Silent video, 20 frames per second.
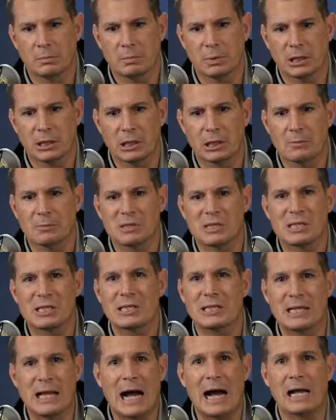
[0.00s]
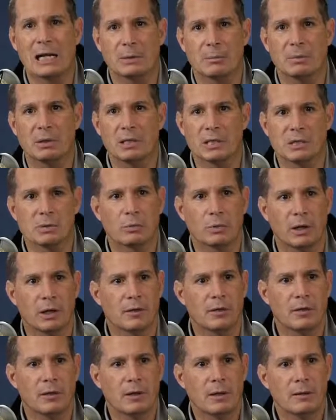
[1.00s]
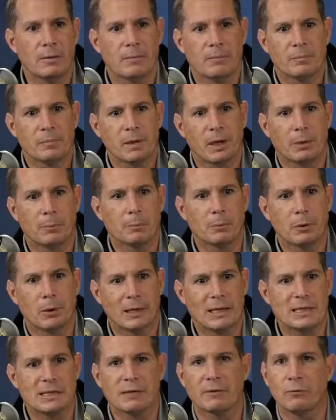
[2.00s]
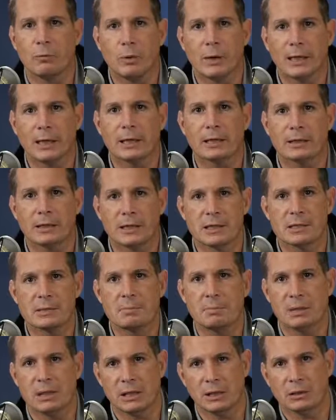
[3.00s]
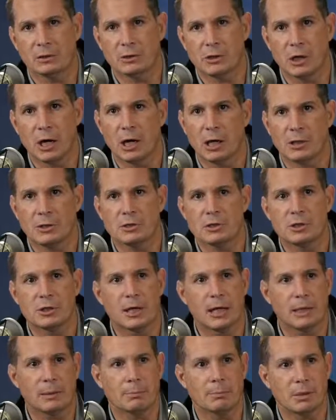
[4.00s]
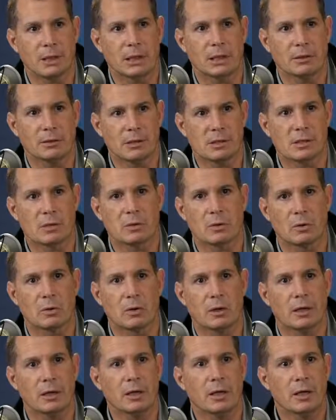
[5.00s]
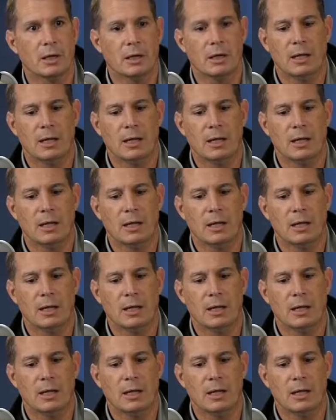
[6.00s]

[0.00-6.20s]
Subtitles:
becomes synonymous with a place of wickedness being judged and being destroyed.